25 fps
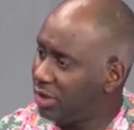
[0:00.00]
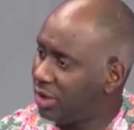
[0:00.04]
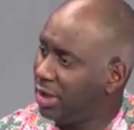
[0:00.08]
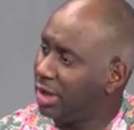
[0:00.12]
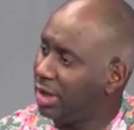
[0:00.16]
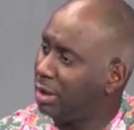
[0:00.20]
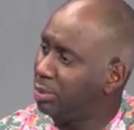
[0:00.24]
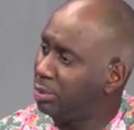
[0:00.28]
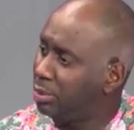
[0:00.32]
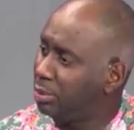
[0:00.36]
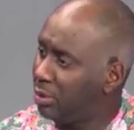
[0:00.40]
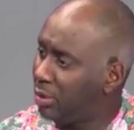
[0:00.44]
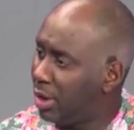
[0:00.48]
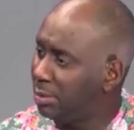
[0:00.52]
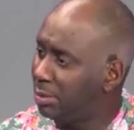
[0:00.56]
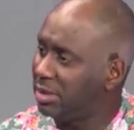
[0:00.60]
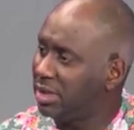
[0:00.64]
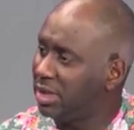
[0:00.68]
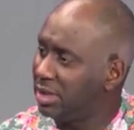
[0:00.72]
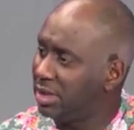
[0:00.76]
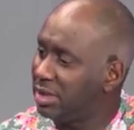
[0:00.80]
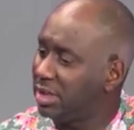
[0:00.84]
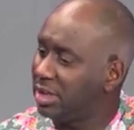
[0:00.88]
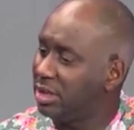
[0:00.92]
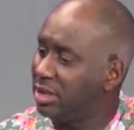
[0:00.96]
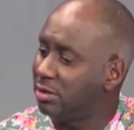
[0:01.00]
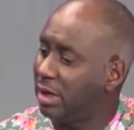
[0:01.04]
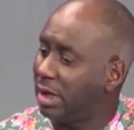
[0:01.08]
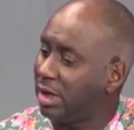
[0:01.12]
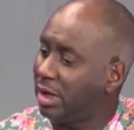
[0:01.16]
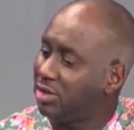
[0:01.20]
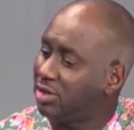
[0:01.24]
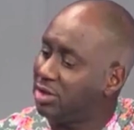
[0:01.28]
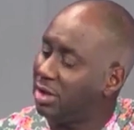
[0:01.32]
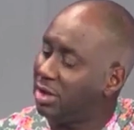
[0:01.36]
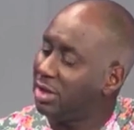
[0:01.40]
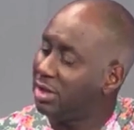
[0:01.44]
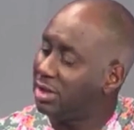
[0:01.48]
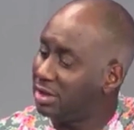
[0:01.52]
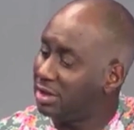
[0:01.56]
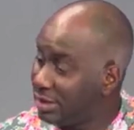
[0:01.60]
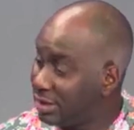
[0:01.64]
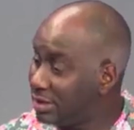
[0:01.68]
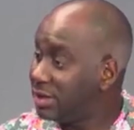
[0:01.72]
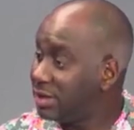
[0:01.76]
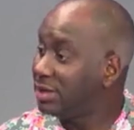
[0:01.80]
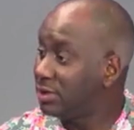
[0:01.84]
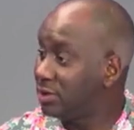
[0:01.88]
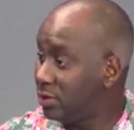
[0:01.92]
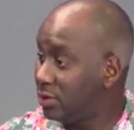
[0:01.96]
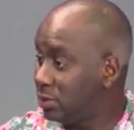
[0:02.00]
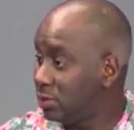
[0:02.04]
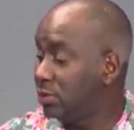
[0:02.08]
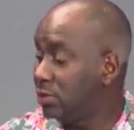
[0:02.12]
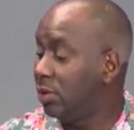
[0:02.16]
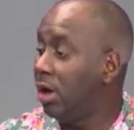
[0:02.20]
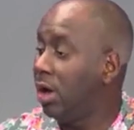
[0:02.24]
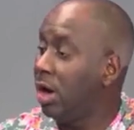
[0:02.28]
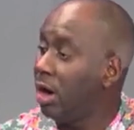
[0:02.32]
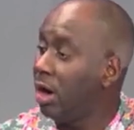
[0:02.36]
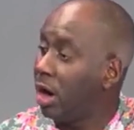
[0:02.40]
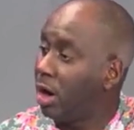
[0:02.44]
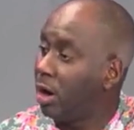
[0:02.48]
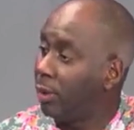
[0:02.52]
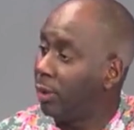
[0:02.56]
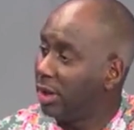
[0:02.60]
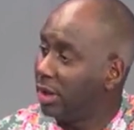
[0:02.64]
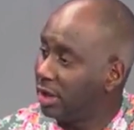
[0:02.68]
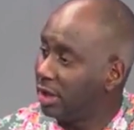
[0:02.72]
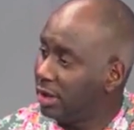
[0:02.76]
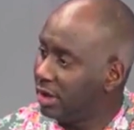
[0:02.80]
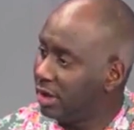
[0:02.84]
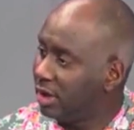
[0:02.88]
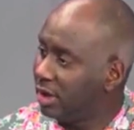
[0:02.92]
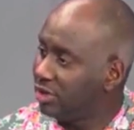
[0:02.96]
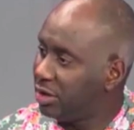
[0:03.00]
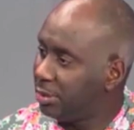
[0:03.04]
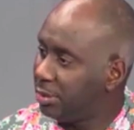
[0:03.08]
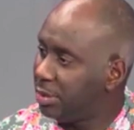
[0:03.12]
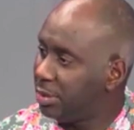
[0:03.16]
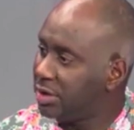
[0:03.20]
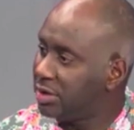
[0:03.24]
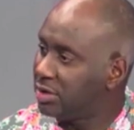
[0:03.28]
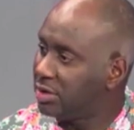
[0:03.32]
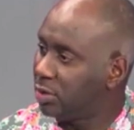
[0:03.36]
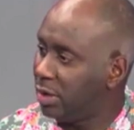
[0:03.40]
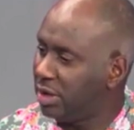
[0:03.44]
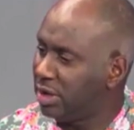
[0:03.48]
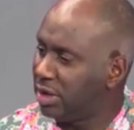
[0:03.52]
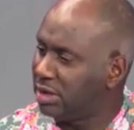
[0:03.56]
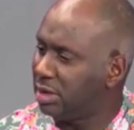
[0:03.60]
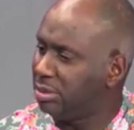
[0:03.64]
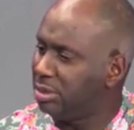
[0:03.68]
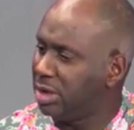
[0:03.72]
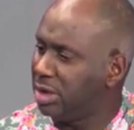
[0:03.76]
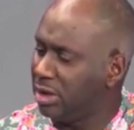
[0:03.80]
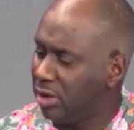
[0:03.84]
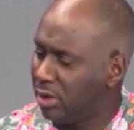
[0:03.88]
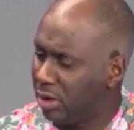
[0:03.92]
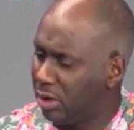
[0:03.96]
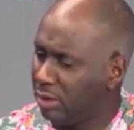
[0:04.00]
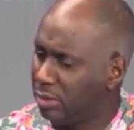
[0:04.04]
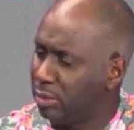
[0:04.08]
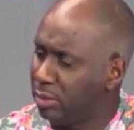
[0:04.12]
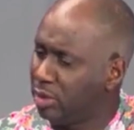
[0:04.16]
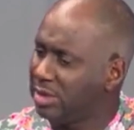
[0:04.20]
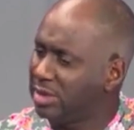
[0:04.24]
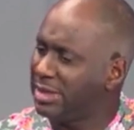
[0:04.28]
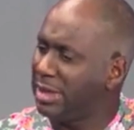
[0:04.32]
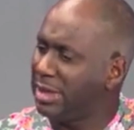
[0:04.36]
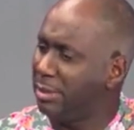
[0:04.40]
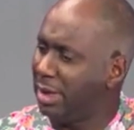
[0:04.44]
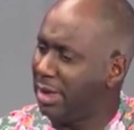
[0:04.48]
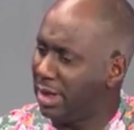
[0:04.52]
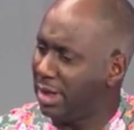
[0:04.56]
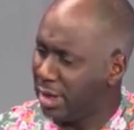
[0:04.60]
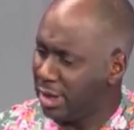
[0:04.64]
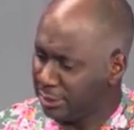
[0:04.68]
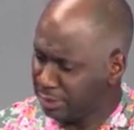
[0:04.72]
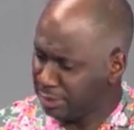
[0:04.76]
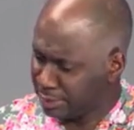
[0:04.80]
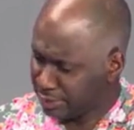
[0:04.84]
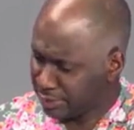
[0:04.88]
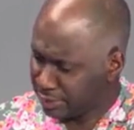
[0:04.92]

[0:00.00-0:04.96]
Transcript: and prompting the direction, this is who our leadership is going to be, almost similar